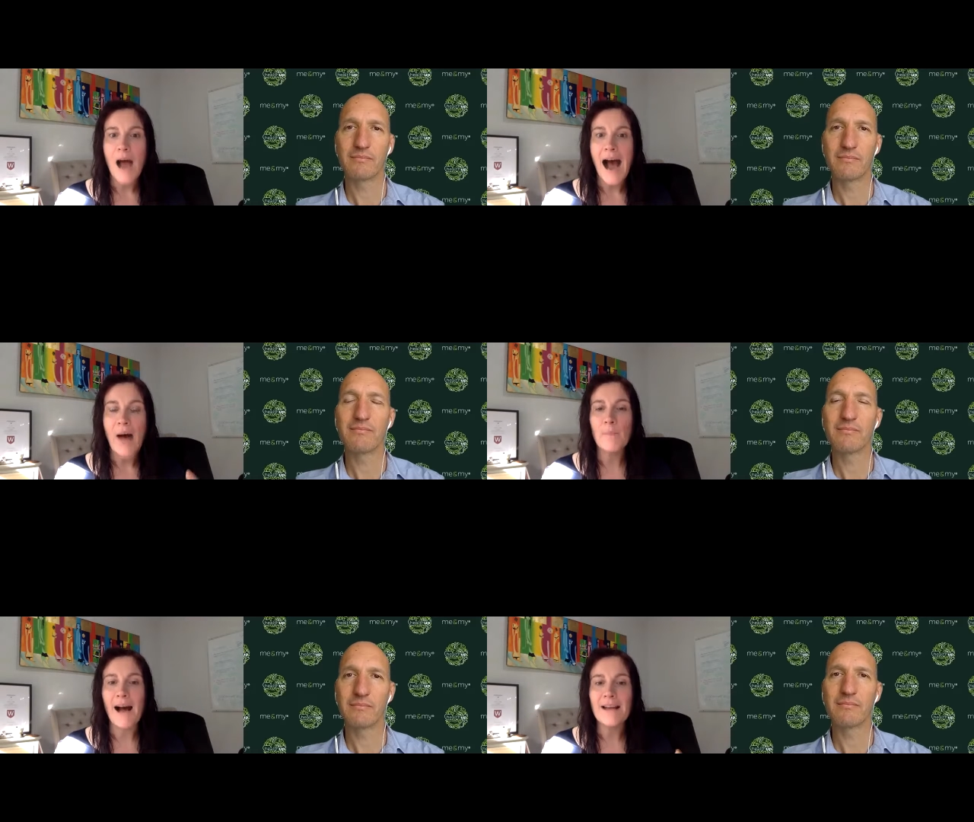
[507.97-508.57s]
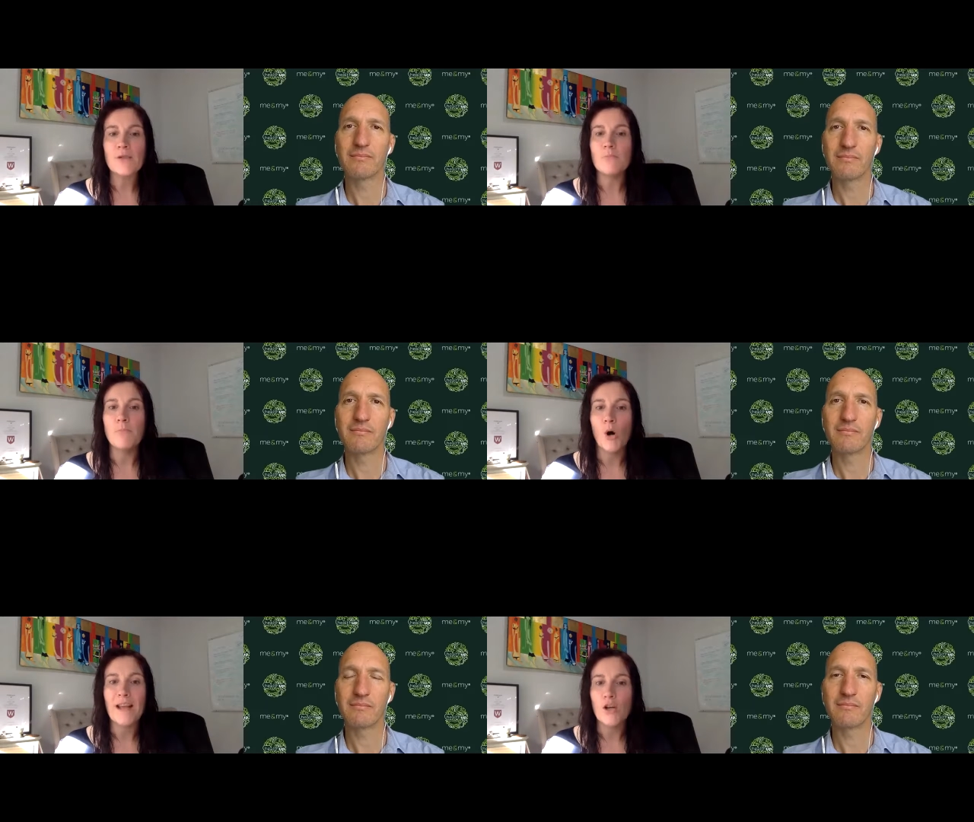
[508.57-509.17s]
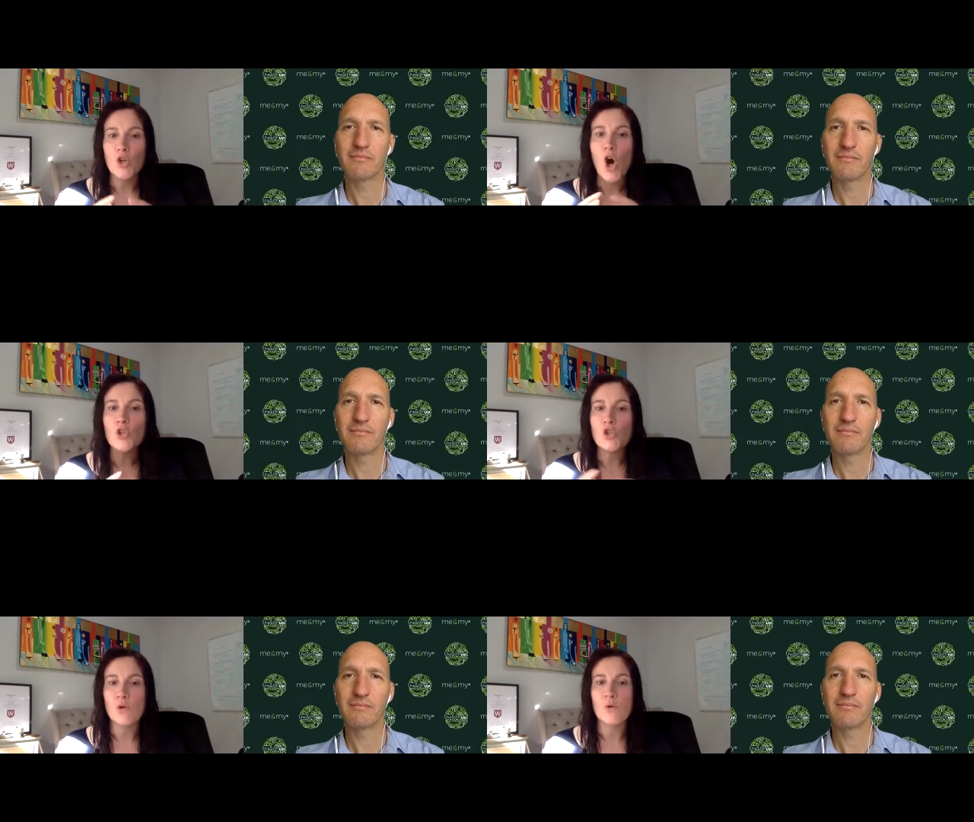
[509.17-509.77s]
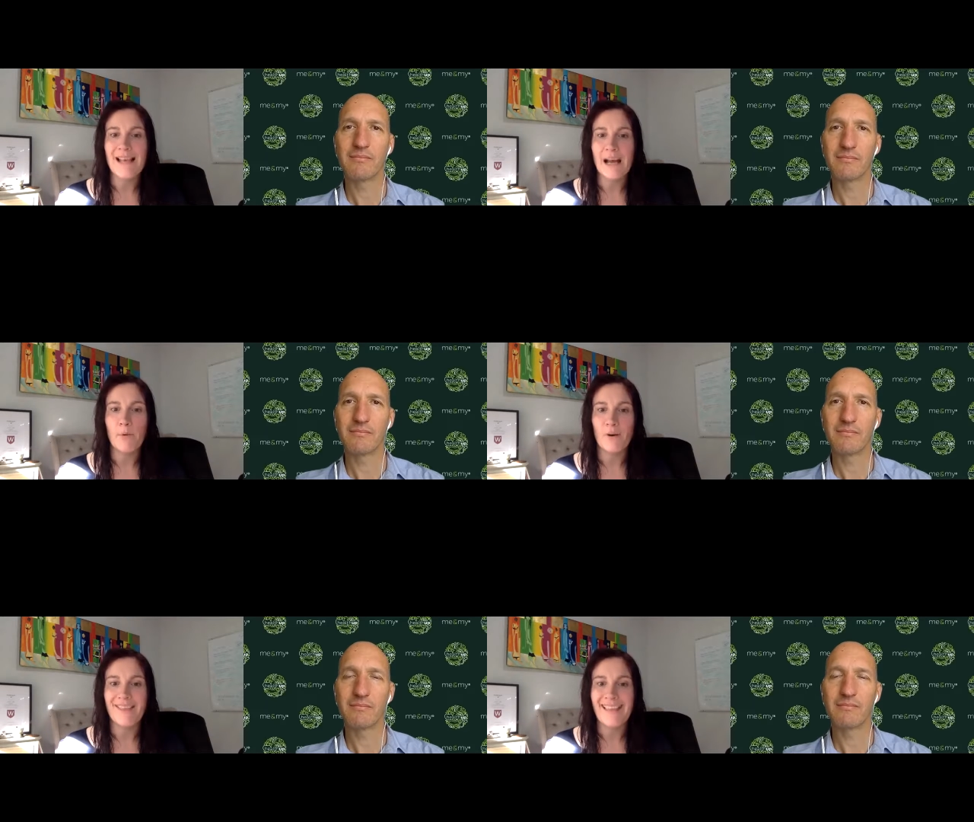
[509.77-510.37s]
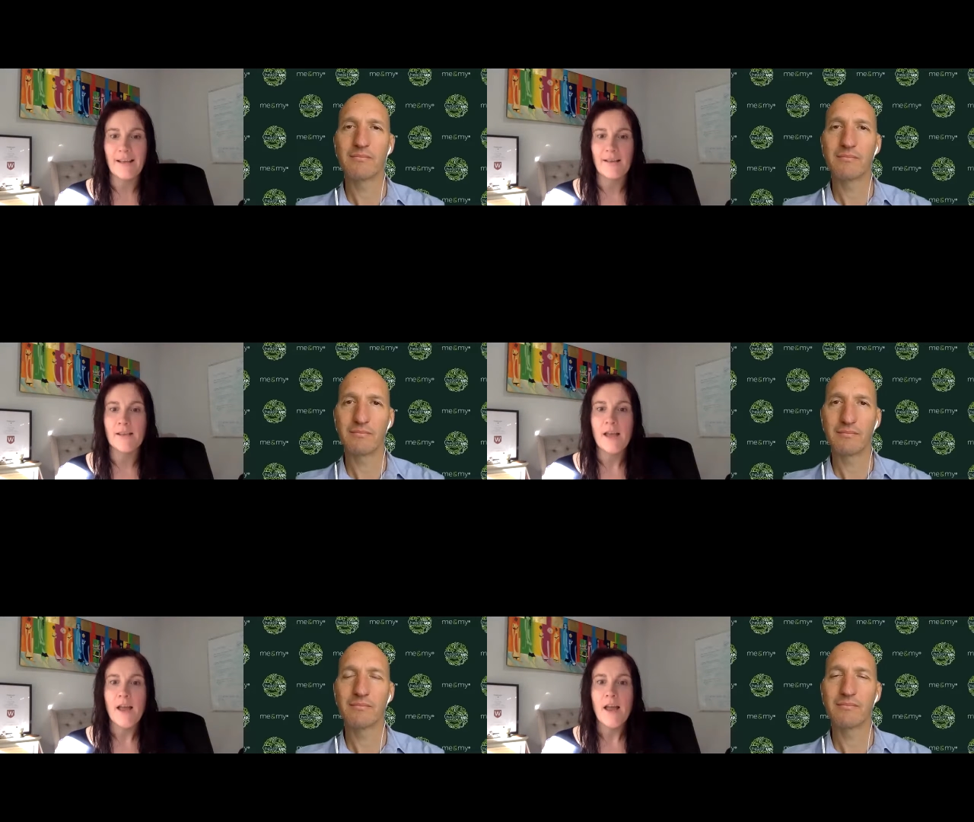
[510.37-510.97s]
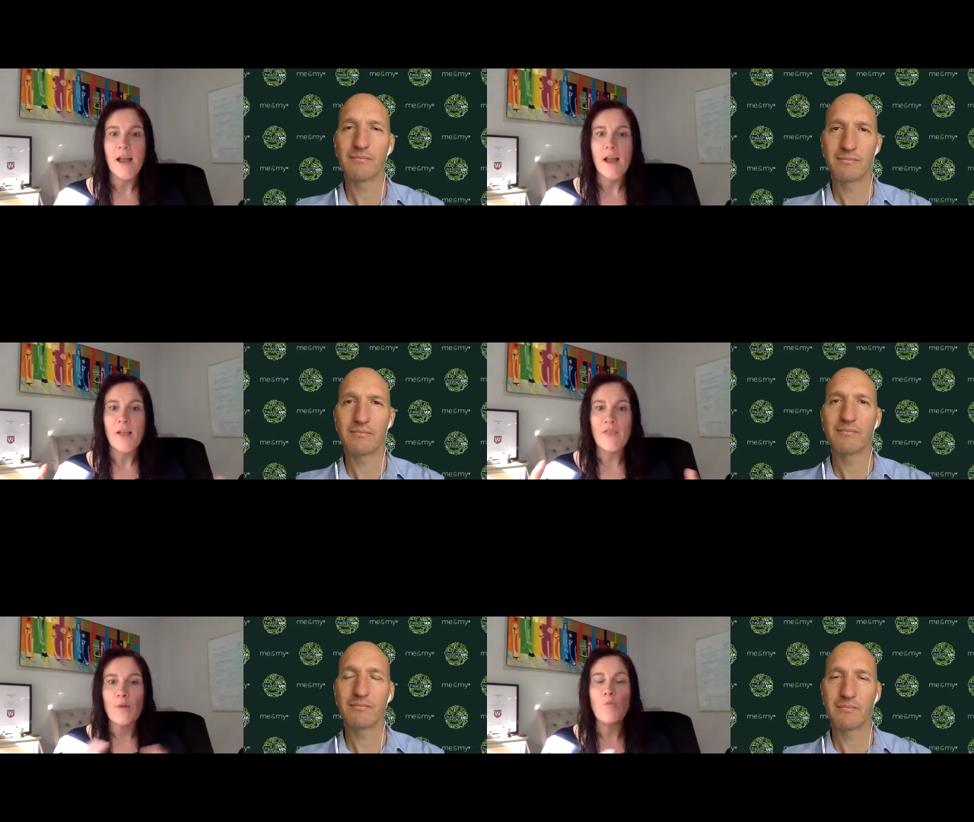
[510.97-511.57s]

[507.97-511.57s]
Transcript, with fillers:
Speaker 1: Our mind and body are not 2 separate things. They